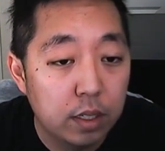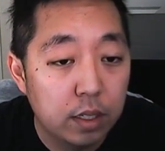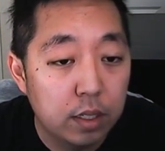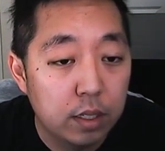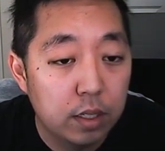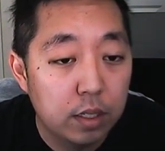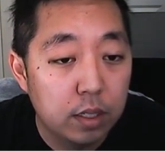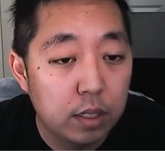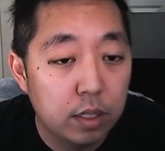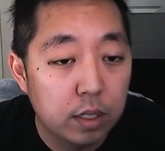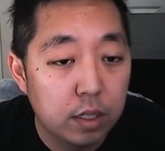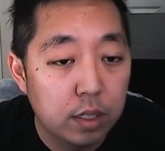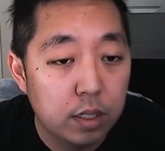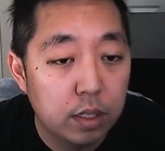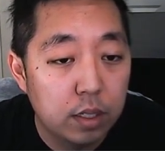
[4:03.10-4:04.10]

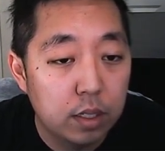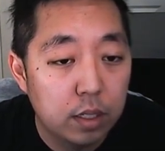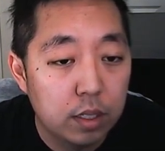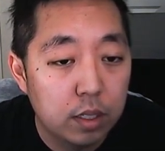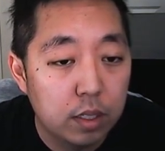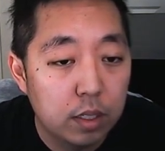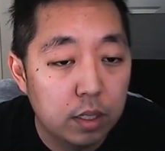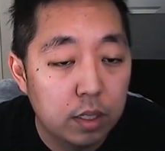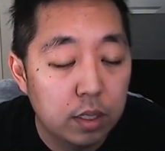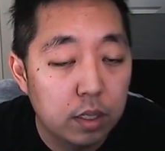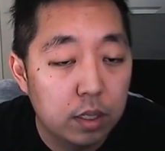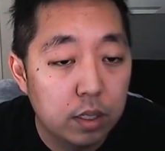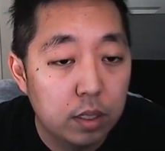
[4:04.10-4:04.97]
Nothing is said.